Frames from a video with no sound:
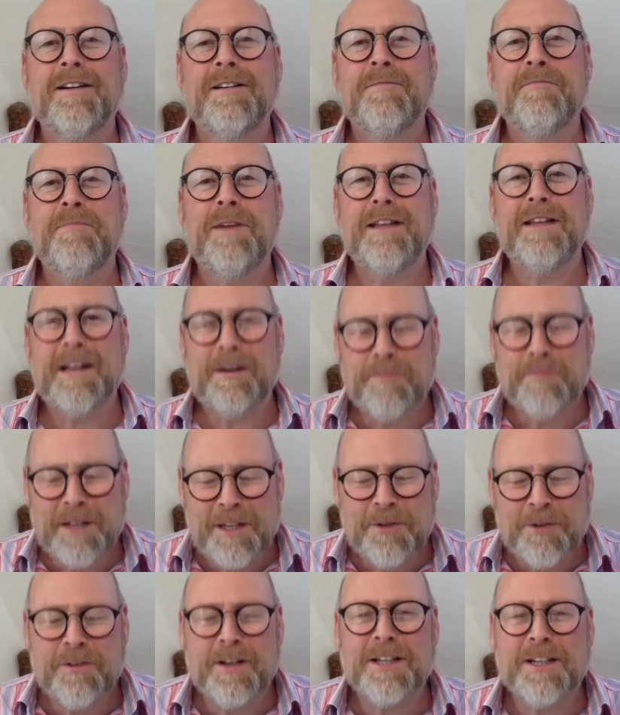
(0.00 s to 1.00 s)
May that be
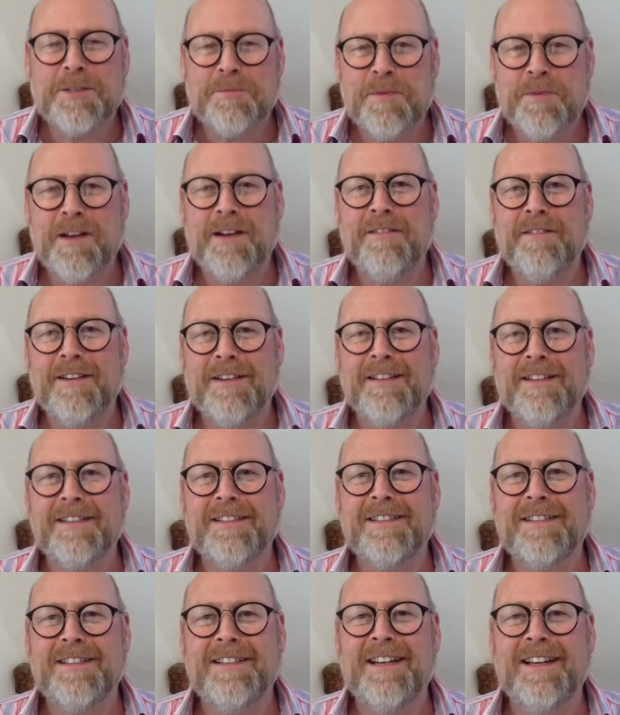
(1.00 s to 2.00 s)
your
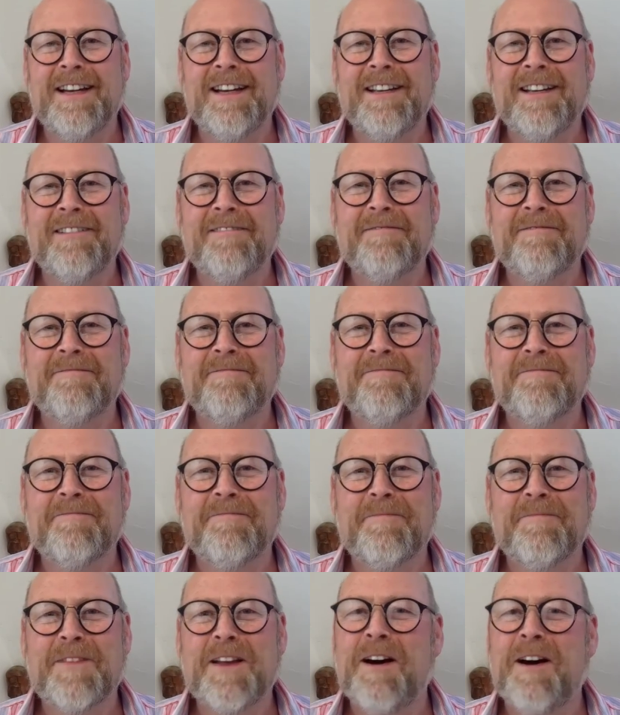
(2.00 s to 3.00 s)
experience today.
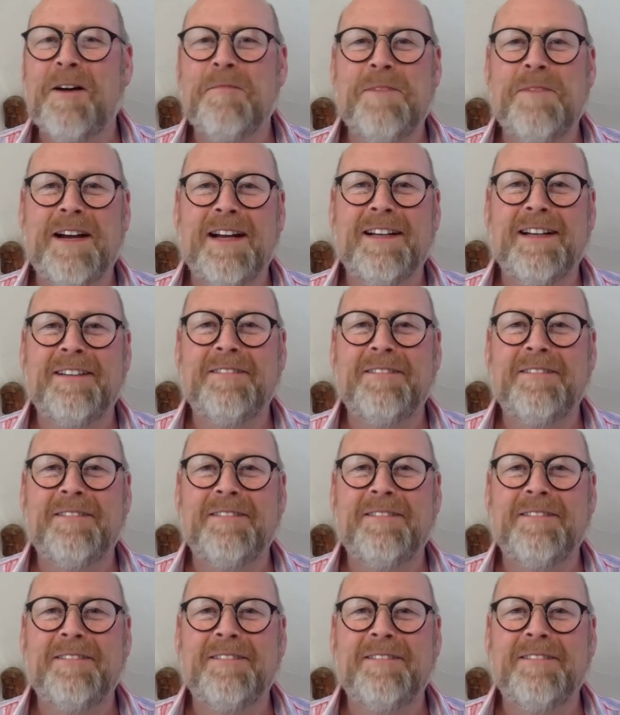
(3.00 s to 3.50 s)
Amen.